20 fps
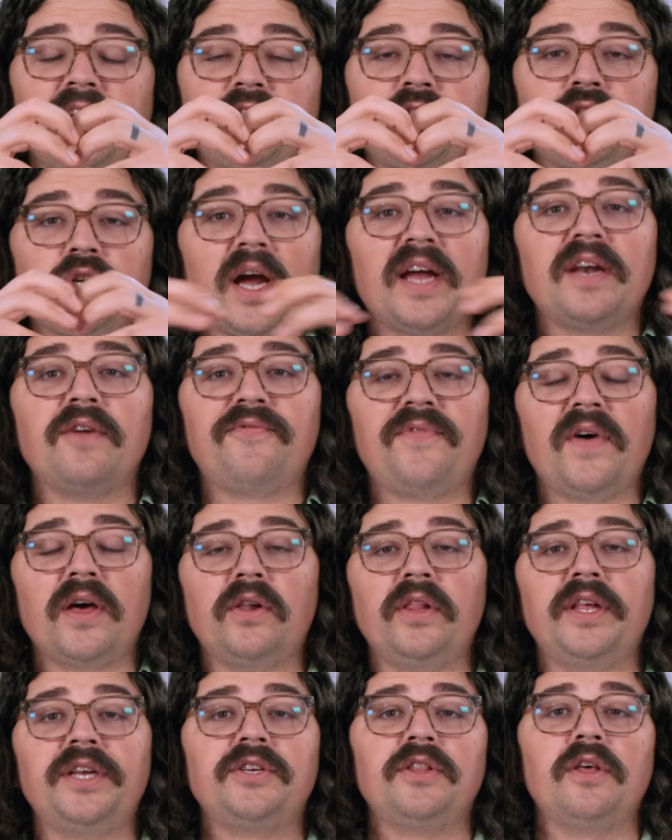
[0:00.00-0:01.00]
and it's trying to
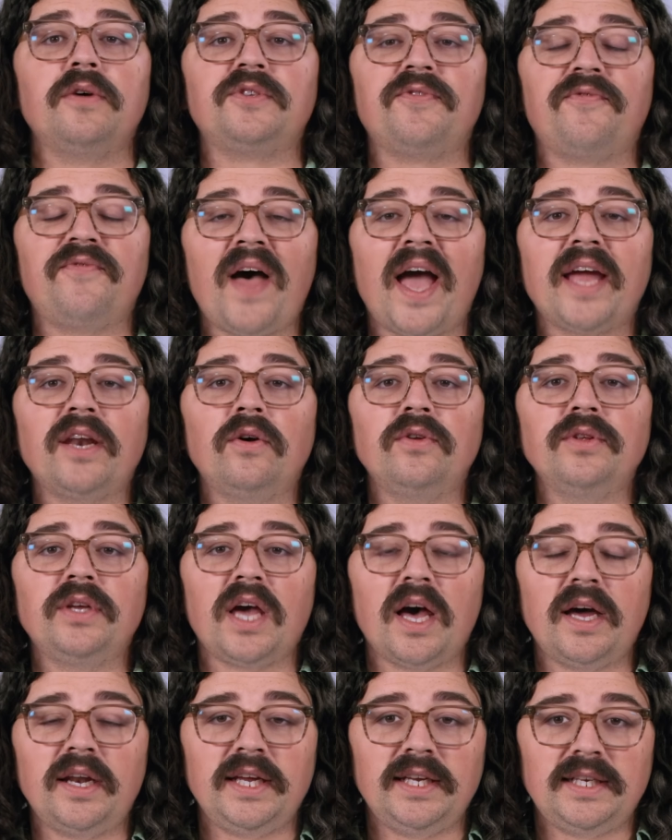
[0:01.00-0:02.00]
funnel into those final
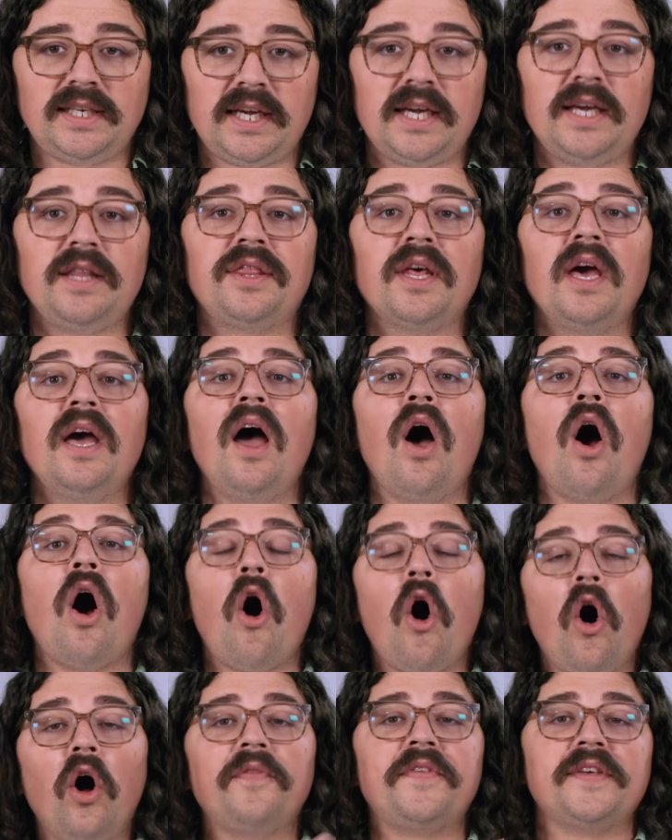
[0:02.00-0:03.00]
cutting teeth
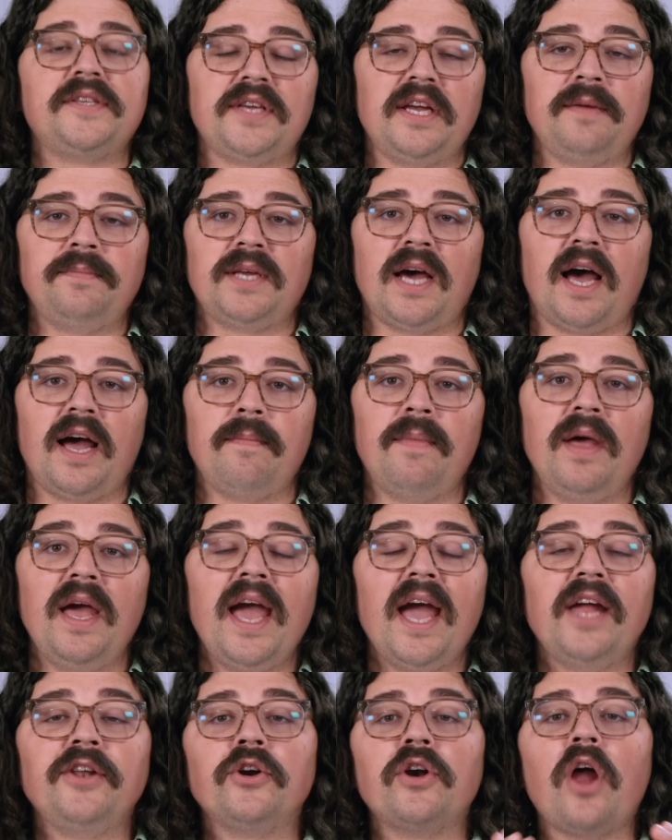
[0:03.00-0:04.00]
all at the same time.
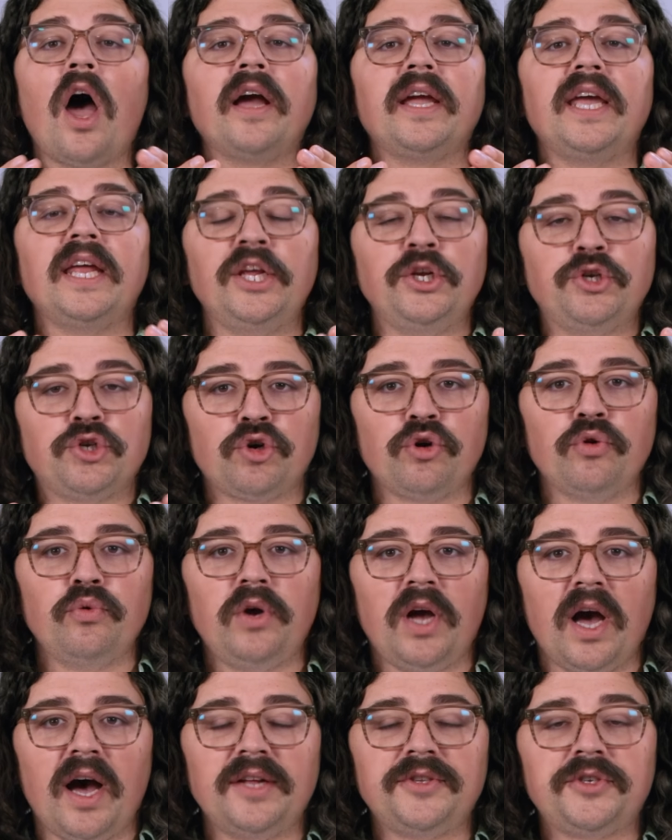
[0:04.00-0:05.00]
And you're not getting true
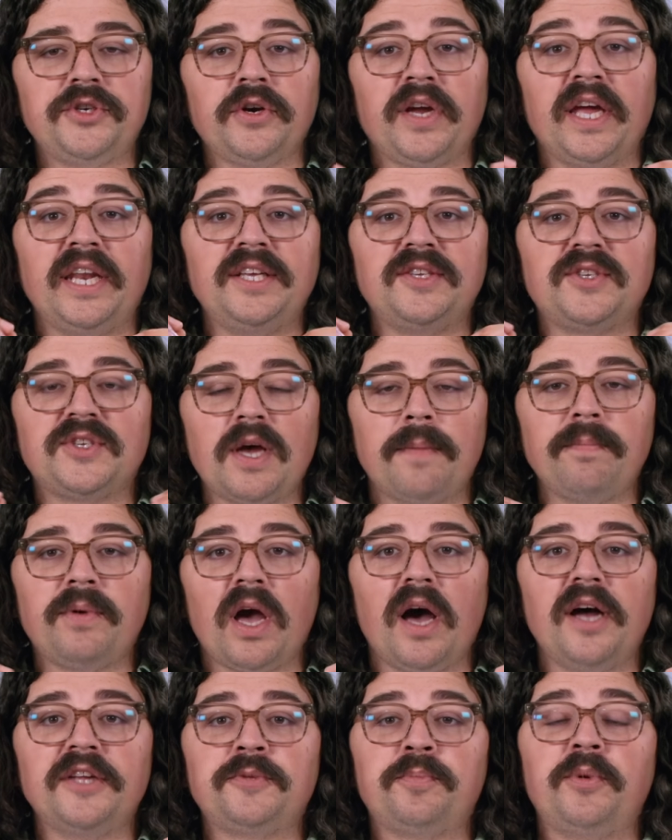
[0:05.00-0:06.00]
cuts. You're getting some
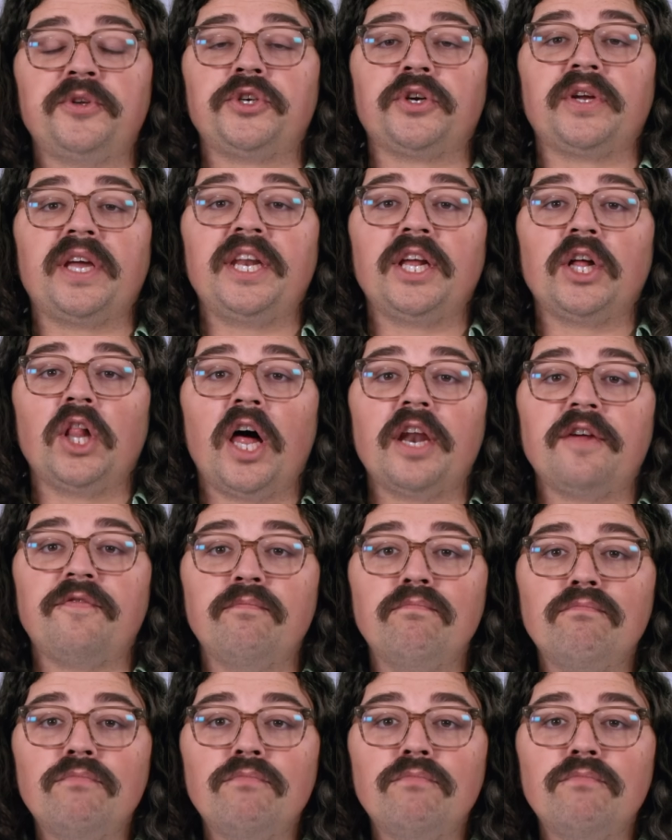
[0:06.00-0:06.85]
cuts, but you're getting a lot of